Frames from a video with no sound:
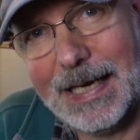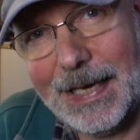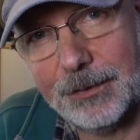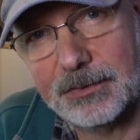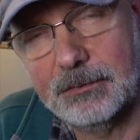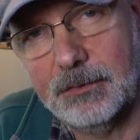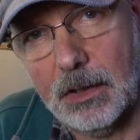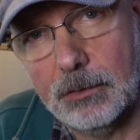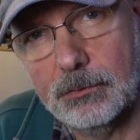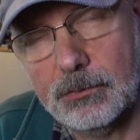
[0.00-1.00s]
out of
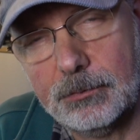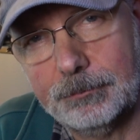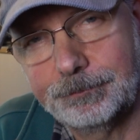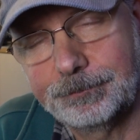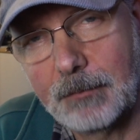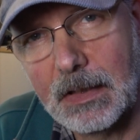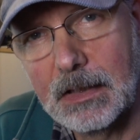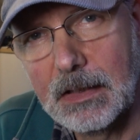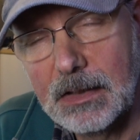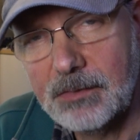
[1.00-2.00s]
those.
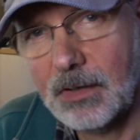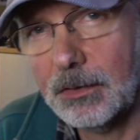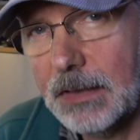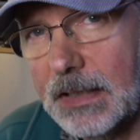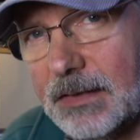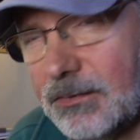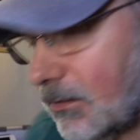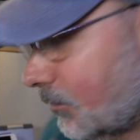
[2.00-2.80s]
So here's this